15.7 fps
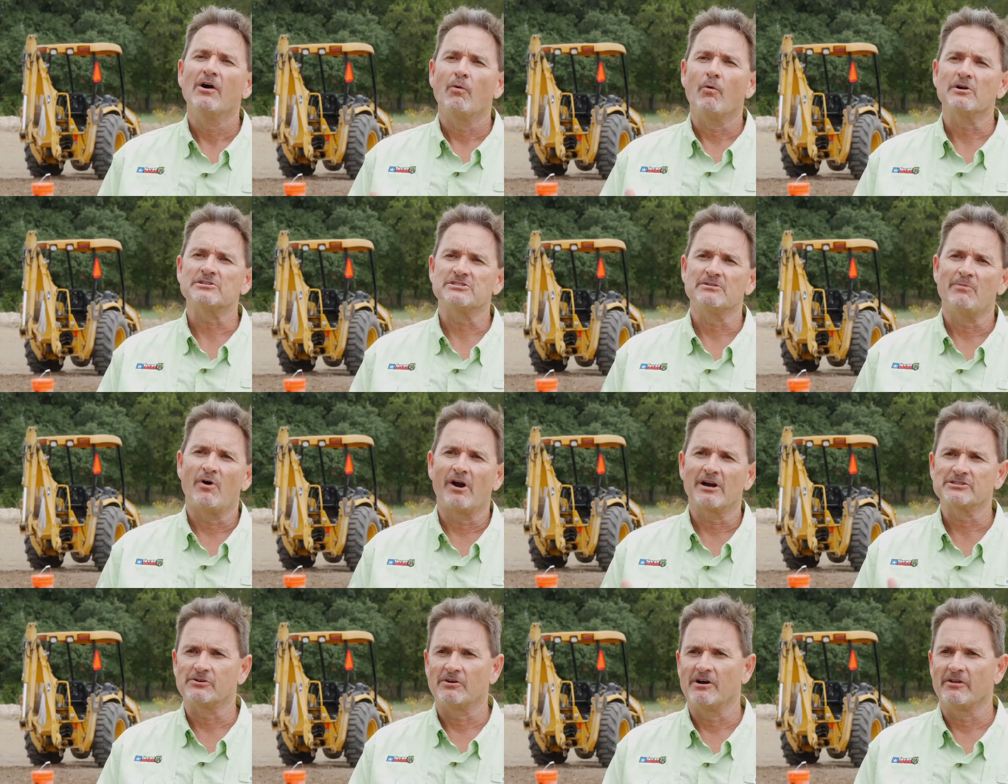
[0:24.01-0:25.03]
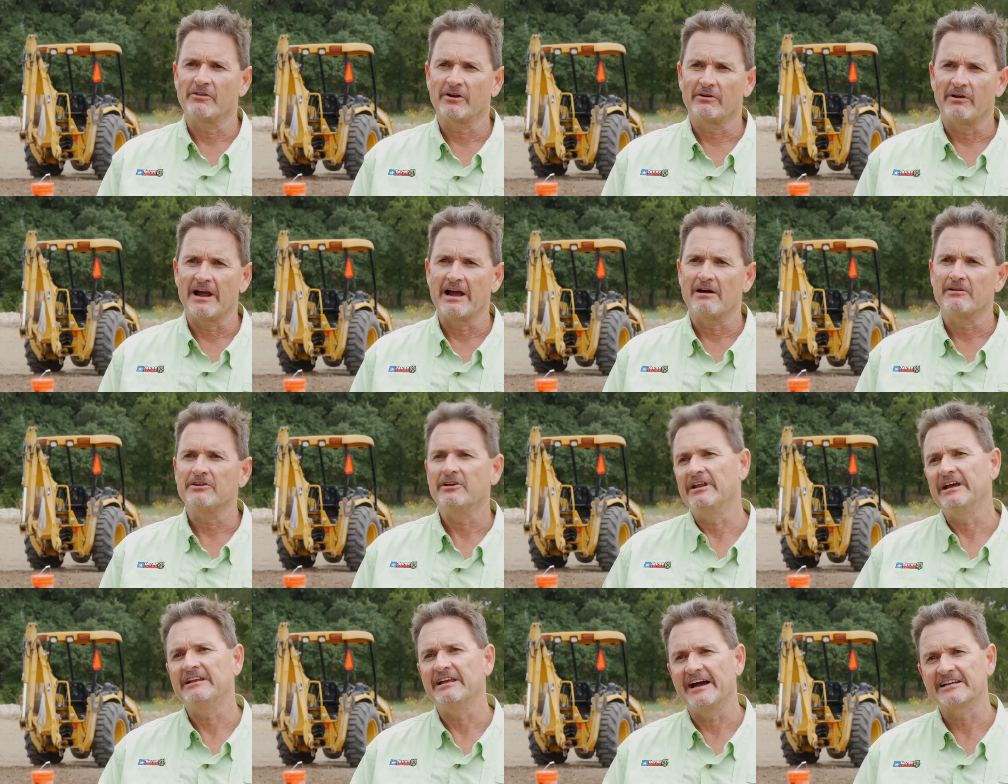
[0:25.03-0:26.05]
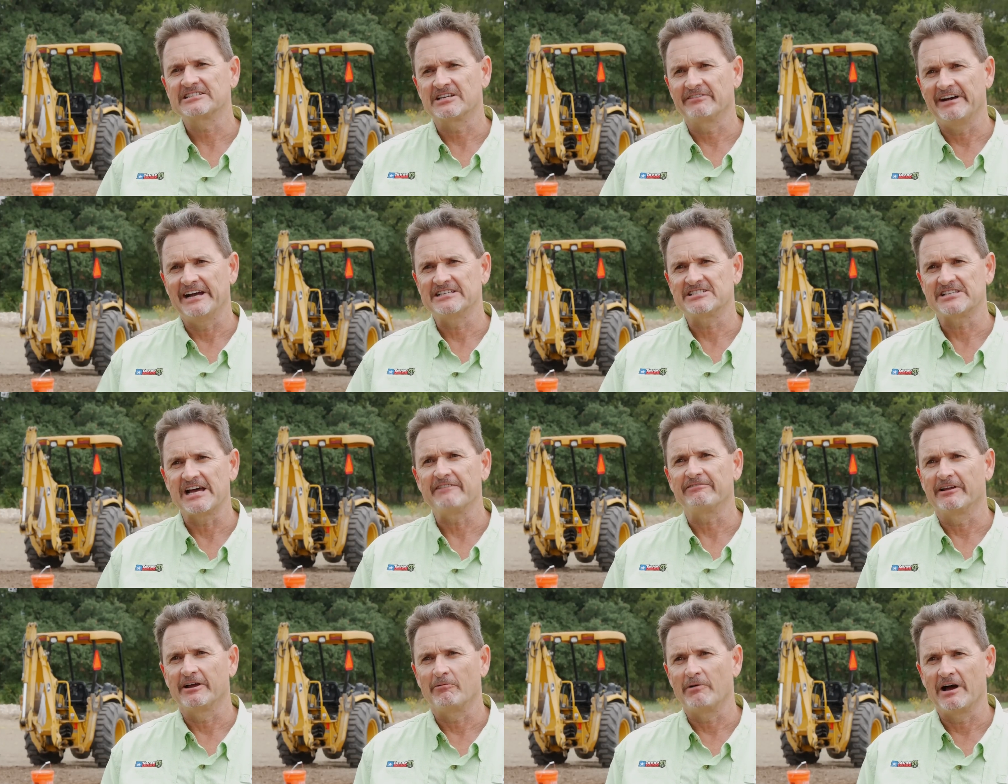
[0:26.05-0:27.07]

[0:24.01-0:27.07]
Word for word: Once the marks are on the ground, you need to excavate safely